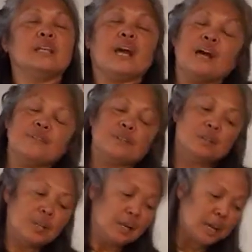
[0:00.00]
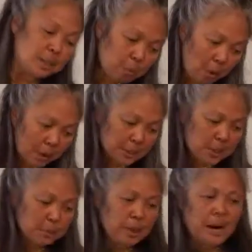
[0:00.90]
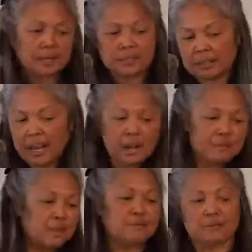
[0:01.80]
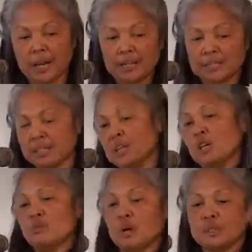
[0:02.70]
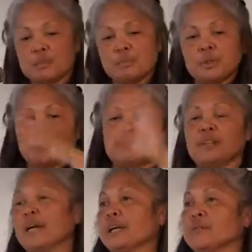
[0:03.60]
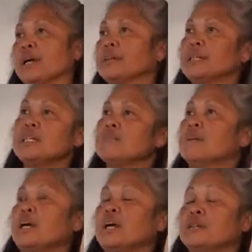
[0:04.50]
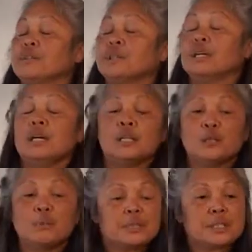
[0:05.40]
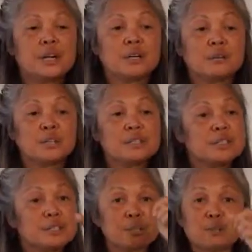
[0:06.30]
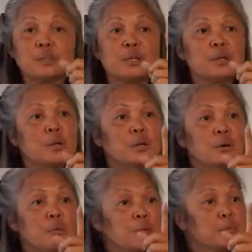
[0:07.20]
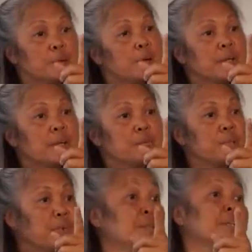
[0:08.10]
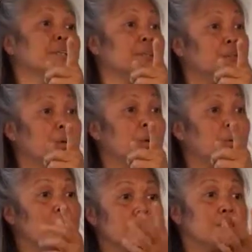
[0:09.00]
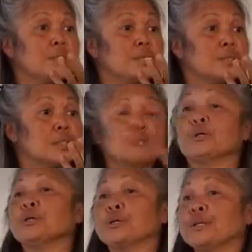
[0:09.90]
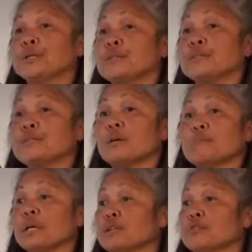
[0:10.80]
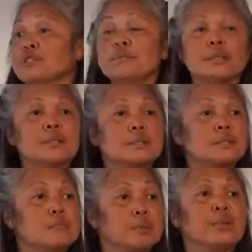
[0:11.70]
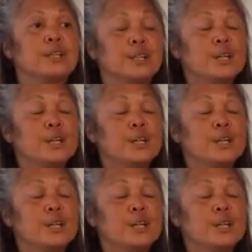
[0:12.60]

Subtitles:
heaven and the waters were actually having a fight while this bird is flying around, and he's very hungry. The bird is hungry. Since there's only one pronoun, we really don't know. It's just a bird. It's not male or female, it's a bird.